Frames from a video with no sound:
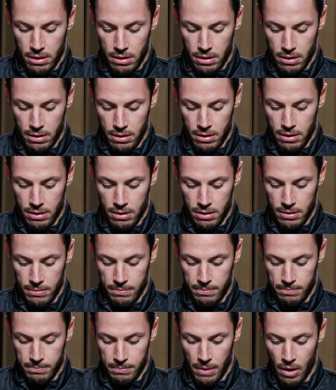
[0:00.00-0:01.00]

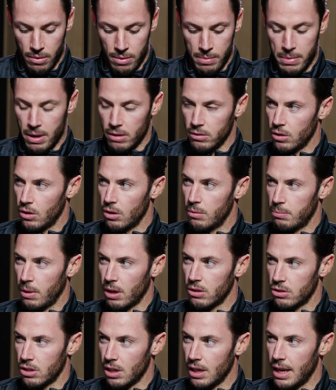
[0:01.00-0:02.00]
Um, I remember it was a good
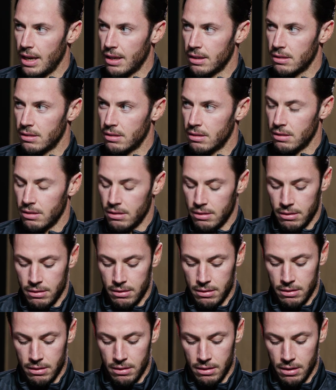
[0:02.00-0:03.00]
bunch of lads,
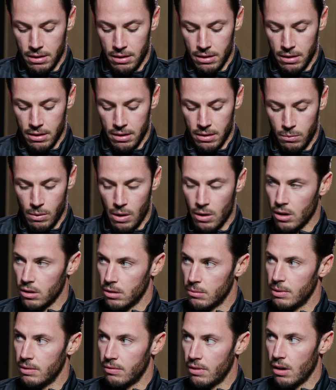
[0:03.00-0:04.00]
uh,
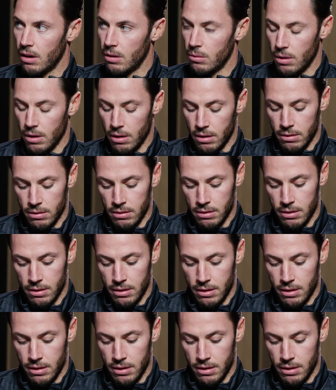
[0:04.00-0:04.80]
welcomed me very well.